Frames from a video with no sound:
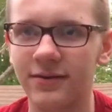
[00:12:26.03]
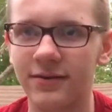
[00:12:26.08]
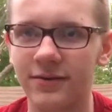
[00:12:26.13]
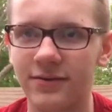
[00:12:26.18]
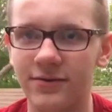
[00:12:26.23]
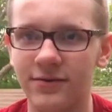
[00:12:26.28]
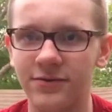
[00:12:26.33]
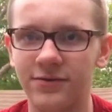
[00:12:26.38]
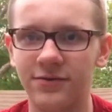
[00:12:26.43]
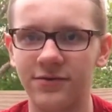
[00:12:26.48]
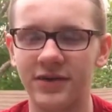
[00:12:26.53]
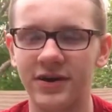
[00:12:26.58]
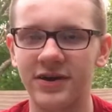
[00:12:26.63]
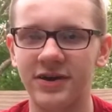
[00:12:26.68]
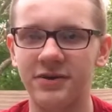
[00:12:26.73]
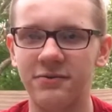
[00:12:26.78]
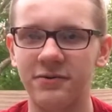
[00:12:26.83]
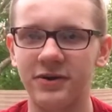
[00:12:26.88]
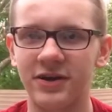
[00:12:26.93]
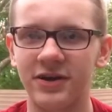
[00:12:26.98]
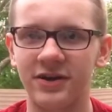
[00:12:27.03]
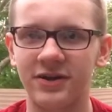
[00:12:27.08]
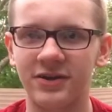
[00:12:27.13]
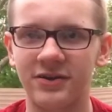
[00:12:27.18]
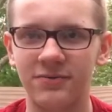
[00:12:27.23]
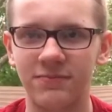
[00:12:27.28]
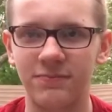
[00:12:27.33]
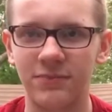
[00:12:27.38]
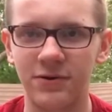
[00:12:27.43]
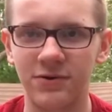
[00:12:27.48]
so that he wouldn't
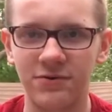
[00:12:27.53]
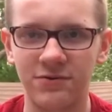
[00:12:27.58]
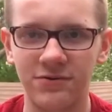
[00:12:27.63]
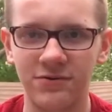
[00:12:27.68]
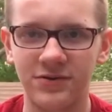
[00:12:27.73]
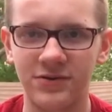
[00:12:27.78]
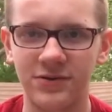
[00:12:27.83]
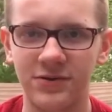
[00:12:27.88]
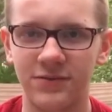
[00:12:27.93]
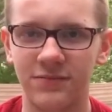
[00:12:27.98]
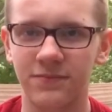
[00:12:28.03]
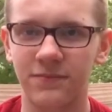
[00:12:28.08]
expose